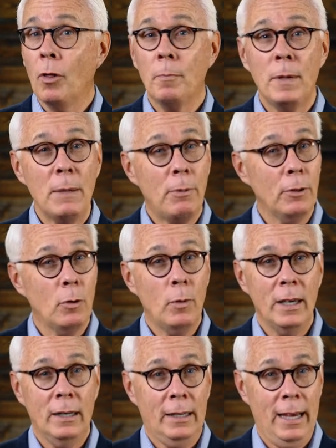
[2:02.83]
the people that
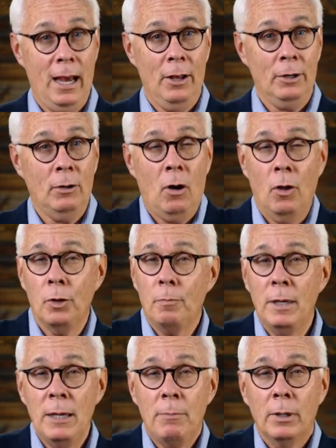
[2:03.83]
we encounter, all the
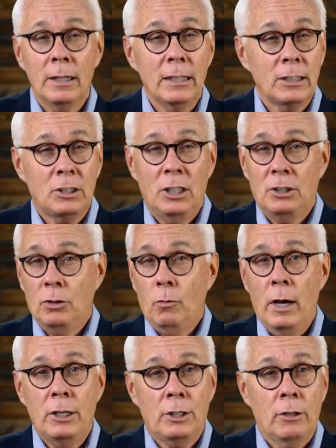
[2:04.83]
people in
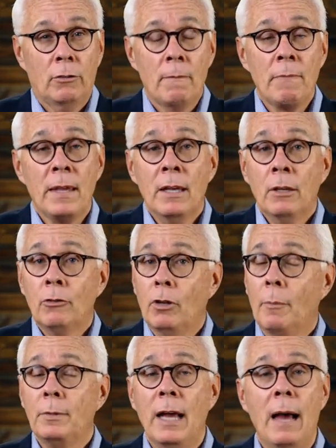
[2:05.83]
situations,
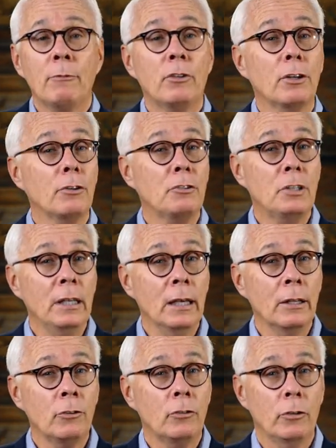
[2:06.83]
sometimes that are
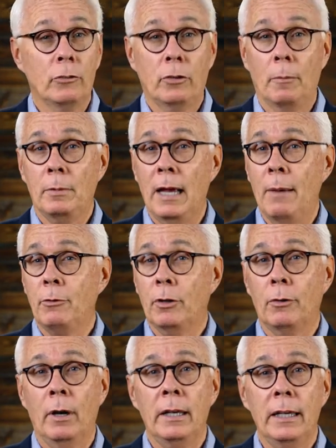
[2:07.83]
tense and sometimes
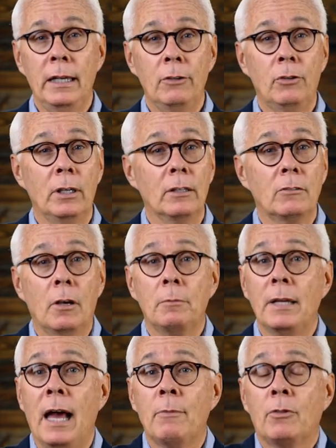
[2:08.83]
that are uneasy and
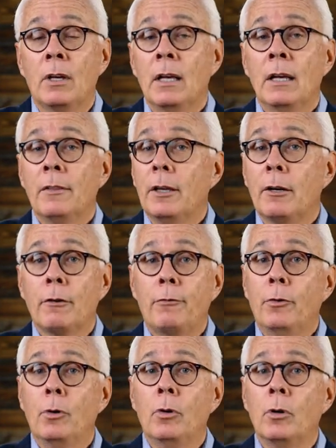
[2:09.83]
sometimes that are
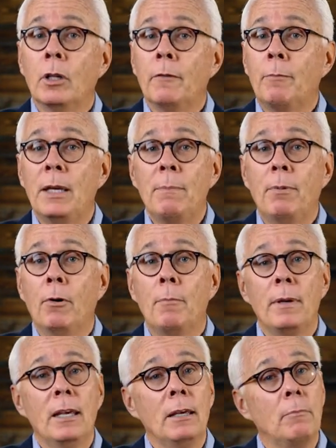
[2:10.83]
full of people
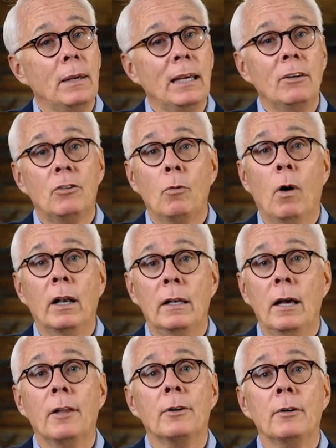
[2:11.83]
being mean to one
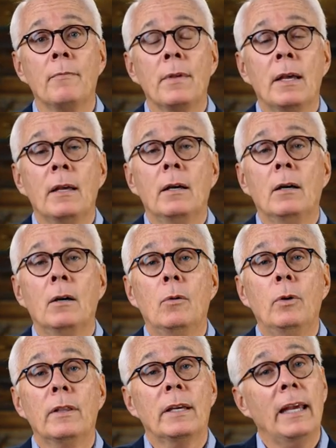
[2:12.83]
another,
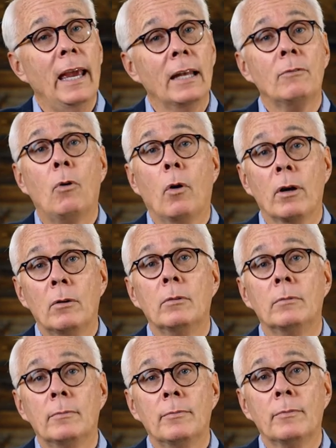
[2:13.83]
with a can of oil,
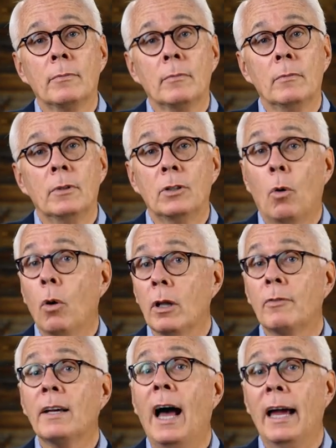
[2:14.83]
an oil
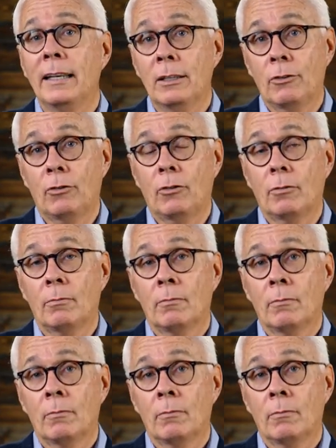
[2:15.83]
of kindness.